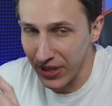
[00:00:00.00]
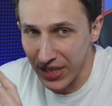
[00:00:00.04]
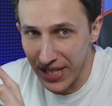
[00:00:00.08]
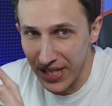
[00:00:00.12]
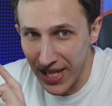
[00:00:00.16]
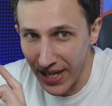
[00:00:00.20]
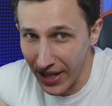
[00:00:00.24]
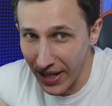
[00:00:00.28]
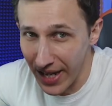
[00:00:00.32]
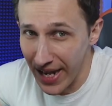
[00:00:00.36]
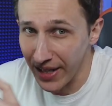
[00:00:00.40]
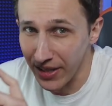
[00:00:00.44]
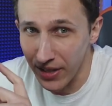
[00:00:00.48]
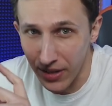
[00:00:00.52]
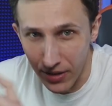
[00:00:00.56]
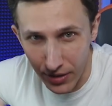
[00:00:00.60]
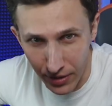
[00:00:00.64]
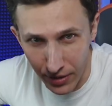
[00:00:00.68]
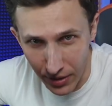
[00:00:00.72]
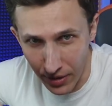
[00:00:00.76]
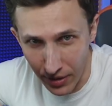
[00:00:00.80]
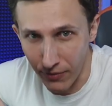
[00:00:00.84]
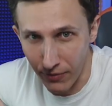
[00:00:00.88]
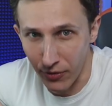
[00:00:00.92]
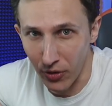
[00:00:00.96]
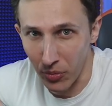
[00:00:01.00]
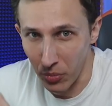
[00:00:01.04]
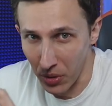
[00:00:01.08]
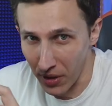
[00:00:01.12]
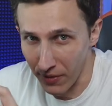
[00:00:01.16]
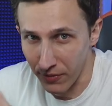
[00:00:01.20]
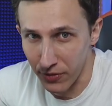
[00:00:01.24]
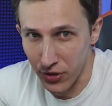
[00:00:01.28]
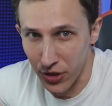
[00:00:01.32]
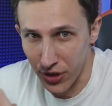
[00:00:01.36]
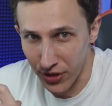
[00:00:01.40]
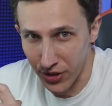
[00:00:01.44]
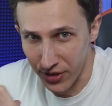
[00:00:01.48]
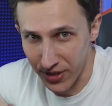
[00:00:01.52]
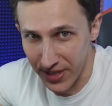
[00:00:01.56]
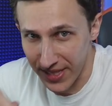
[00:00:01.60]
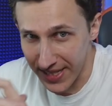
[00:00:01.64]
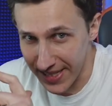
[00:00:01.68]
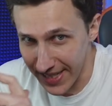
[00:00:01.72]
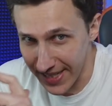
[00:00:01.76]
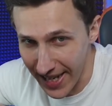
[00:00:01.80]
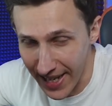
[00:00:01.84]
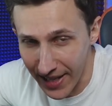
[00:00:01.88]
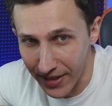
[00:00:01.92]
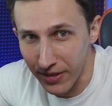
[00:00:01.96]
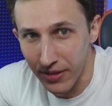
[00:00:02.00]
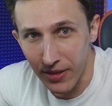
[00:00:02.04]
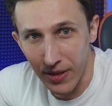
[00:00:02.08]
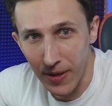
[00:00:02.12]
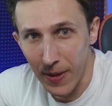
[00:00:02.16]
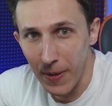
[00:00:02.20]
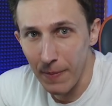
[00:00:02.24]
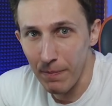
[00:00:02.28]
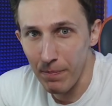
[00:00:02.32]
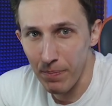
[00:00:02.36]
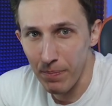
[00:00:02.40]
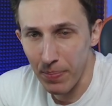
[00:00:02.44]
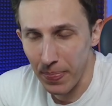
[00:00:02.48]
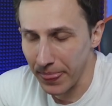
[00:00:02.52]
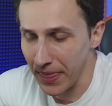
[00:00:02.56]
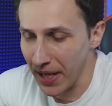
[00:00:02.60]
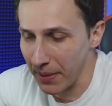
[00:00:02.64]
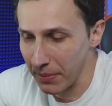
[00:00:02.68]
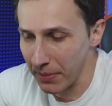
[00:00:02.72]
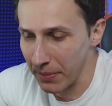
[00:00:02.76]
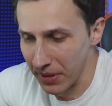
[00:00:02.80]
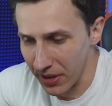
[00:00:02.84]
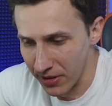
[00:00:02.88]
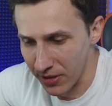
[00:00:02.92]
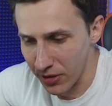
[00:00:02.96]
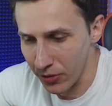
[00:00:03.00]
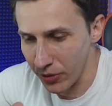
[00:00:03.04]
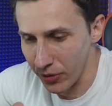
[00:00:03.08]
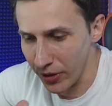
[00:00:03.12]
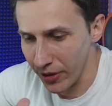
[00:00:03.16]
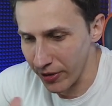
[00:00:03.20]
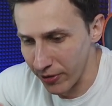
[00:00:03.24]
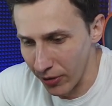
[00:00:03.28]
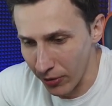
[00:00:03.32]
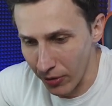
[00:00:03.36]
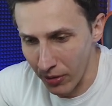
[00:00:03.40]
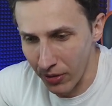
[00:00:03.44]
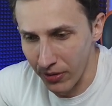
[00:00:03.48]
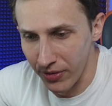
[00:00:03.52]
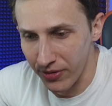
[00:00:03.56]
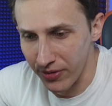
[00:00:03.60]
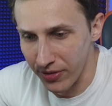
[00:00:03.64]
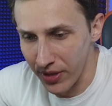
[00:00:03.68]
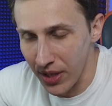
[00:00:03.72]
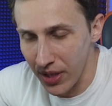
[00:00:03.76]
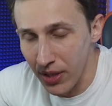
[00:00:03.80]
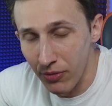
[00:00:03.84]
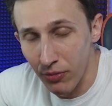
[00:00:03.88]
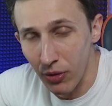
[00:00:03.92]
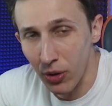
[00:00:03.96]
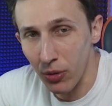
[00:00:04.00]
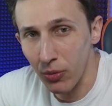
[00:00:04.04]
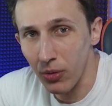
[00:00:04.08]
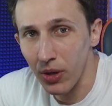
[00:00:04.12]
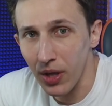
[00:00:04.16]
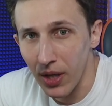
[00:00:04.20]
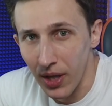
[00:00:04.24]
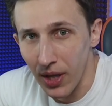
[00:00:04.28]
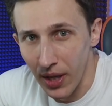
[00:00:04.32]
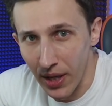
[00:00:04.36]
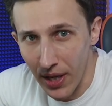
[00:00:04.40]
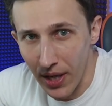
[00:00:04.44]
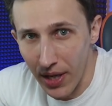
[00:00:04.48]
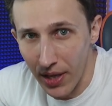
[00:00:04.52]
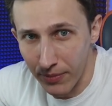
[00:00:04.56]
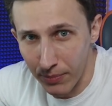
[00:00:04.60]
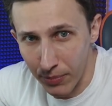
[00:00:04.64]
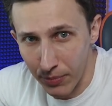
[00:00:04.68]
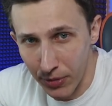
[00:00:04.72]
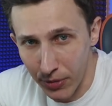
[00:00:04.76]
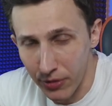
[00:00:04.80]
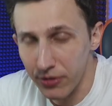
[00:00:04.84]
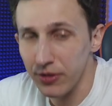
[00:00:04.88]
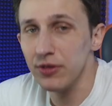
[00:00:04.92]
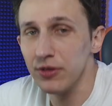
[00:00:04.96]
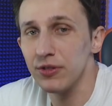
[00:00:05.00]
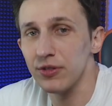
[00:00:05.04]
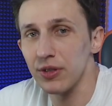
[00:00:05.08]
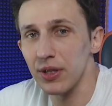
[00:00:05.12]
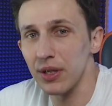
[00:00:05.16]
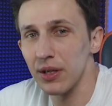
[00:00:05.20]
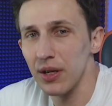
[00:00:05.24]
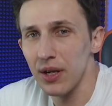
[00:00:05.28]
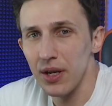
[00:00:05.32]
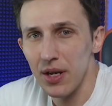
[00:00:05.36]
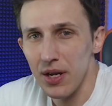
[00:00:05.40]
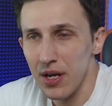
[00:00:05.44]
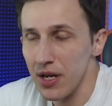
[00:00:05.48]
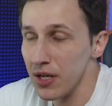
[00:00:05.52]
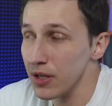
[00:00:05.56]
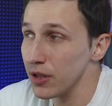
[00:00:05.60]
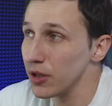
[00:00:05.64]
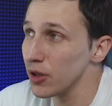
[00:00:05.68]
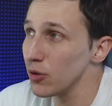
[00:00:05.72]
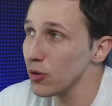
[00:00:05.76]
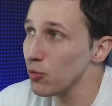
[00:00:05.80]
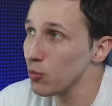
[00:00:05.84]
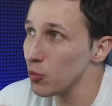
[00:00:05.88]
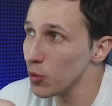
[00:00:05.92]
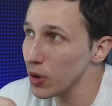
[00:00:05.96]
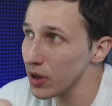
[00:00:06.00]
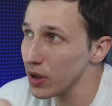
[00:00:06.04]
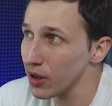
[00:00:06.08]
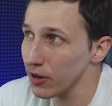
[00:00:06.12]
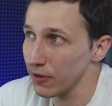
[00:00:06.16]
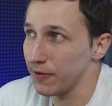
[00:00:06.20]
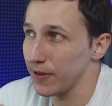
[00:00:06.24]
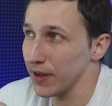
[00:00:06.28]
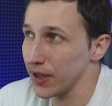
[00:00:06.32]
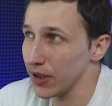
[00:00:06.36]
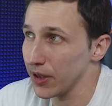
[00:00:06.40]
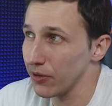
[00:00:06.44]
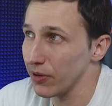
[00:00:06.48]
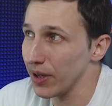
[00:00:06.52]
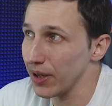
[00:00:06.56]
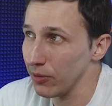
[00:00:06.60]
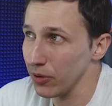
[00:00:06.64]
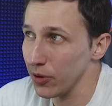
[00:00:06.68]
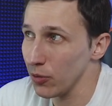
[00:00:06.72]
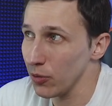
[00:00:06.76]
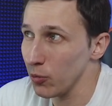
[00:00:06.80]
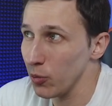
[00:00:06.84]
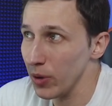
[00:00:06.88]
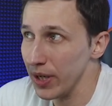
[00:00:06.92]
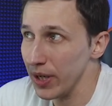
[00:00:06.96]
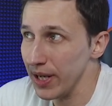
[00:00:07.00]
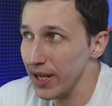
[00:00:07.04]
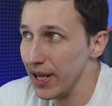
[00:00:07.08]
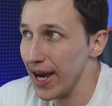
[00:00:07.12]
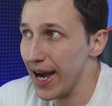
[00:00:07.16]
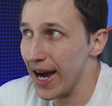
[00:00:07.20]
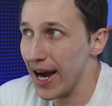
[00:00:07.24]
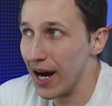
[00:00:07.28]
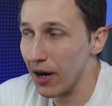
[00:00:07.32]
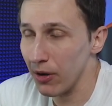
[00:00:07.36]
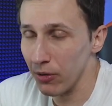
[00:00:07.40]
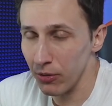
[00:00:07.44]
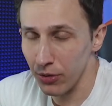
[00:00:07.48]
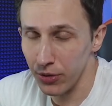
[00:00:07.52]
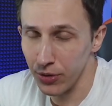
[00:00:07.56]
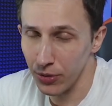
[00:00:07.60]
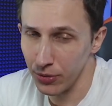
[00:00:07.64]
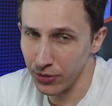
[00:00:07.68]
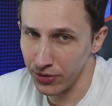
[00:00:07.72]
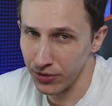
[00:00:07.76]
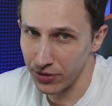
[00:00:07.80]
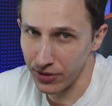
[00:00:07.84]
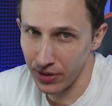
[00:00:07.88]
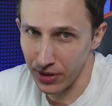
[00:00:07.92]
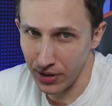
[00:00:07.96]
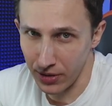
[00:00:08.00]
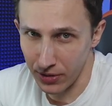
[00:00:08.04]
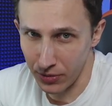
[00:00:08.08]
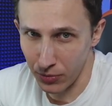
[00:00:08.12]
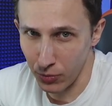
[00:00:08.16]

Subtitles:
got anything from what I've just said, that means you're a total zero at producing, and you will figure out the way how those things